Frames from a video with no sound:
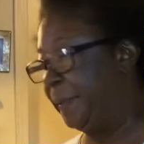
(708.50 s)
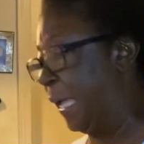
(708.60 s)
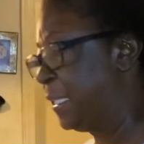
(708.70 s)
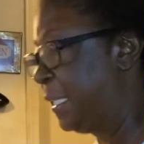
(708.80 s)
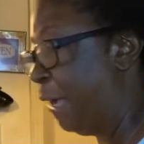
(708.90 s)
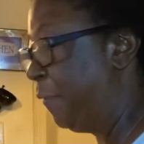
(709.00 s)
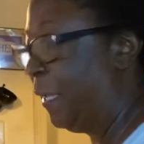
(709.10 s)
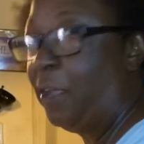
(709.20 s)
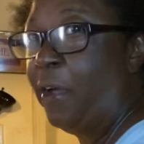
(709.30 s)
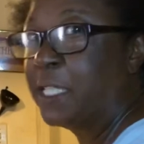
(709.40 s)
That's Stephanie,
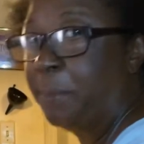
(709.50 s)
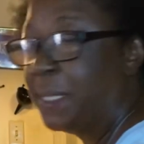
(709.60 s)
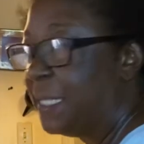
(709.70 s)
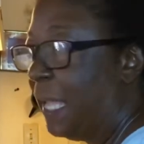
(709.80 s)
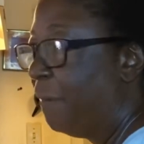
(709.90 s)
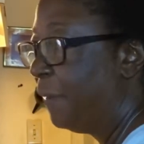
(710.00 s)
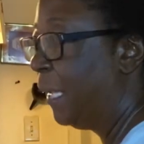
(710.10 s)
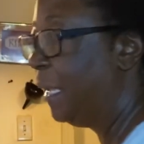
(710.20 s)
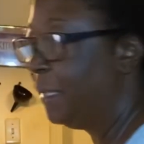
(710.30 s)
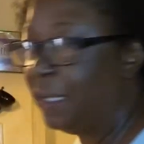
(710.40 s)
y'all. That's Miss
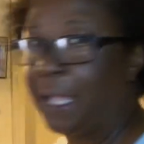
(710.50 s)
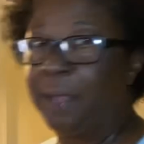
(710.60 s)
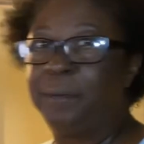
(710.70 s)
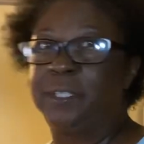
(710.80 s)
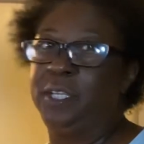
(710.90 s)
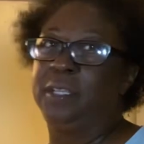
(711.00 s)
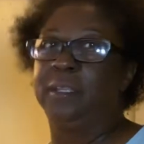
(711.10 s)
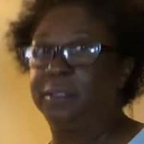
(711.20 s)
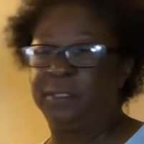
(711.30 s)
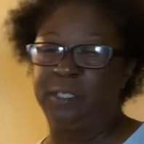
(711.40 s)
Stephanie. Yeah, she's a
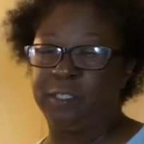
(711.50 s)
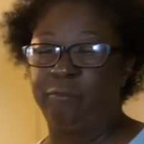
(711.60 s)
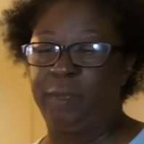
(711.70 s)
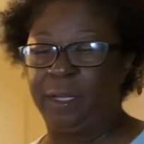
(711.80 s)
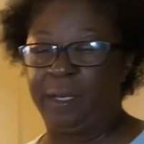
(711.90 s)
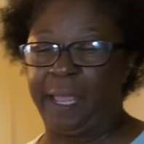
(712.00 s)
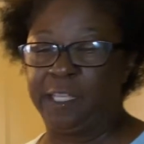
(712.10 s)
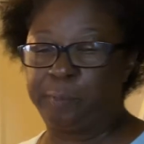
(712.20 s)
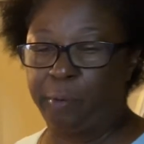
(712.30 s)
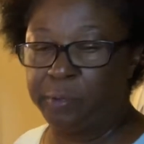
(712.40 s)
really
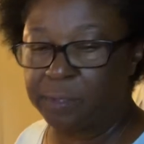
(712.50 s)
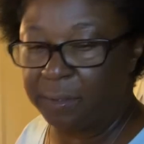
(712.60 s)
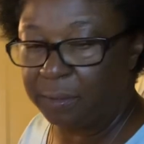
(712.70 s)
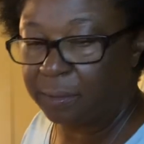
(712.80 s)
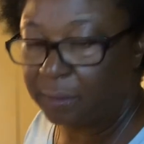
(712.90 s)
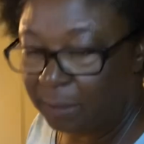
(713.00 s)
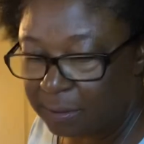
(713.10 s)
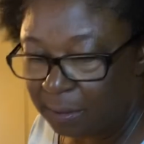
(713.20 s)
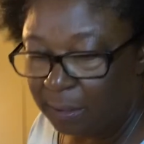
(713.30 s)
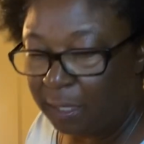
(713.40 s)
nice person.
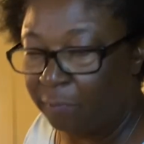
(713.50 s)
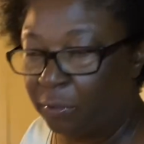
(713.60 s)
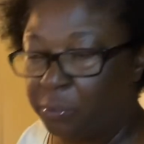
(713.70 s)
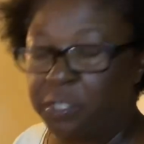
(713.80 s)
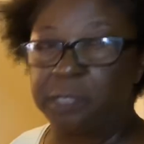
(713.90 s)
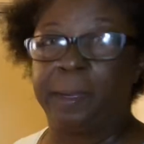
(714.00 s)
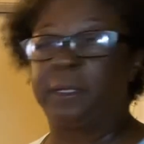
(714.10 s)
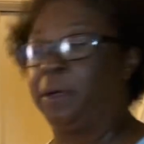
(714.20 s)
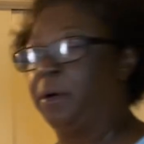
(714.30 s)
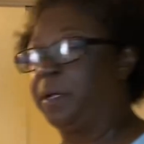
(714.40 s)
Even though she's my
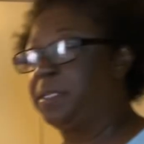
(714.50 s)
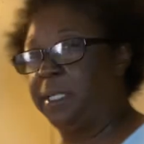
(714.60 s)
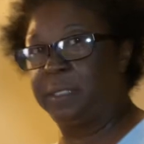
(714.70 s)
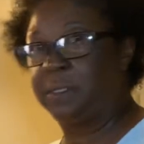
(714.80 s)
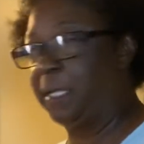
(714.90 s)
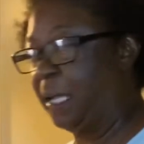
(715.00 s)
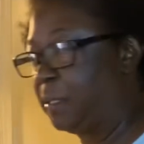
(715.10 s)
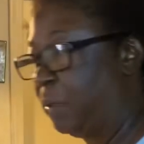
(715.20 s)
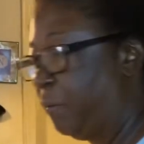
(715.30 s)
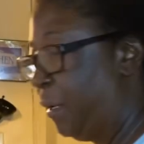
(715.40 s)
daughter, she has
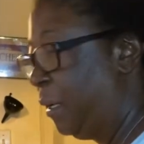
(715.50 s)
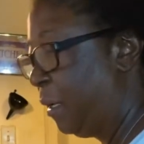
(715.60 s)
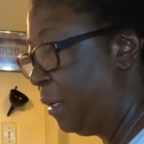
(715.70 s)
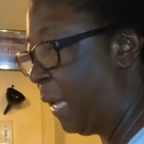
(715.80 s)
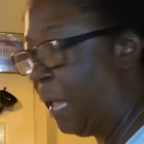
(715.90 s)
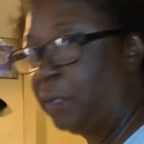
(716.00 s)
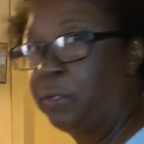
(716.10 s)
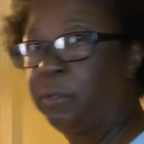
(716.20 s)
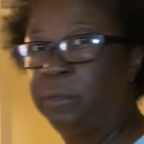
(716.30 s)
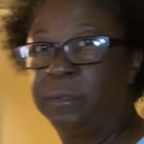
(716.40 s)
a really good
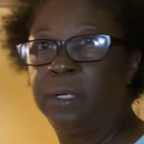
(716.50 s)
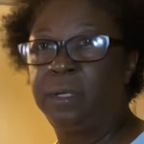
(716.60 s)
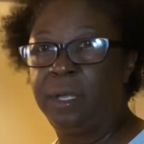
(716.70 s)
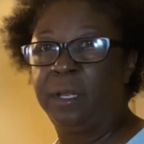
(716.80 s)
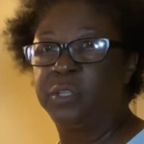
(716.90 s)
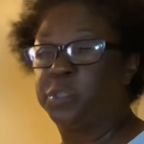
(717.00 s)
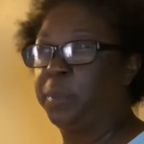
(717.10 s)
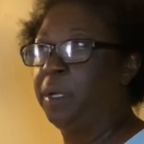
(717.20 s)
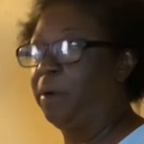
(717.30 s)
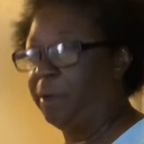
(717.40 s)
attitude and a
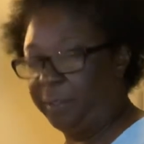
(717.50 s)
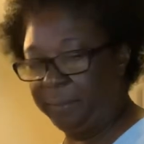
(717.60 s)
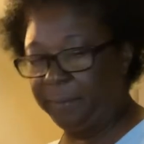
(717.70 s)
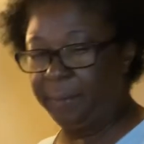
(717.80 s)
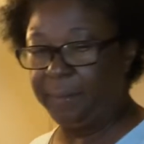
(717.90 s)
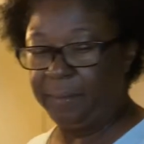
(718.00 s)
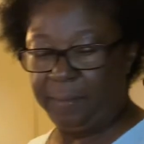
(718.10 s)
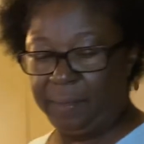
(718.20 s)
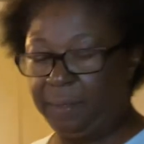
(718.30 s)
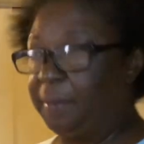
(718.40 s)
sweetheart.
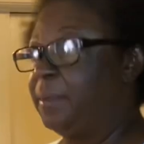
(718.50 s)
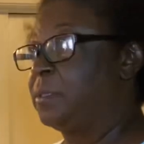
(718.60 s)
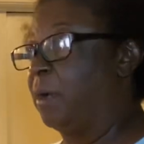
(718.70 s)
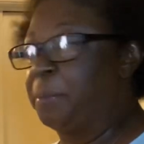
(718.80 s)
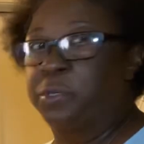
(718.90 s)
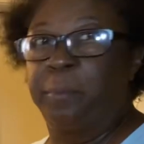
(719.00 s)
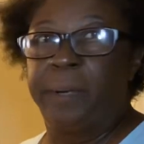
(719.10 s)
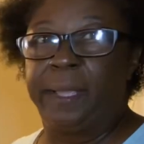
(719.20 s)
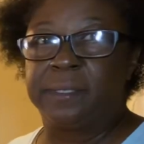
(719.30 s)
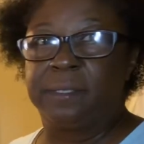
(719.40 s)
So I'm so
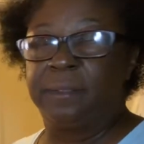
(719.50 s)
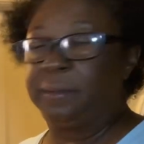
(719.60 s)
blessed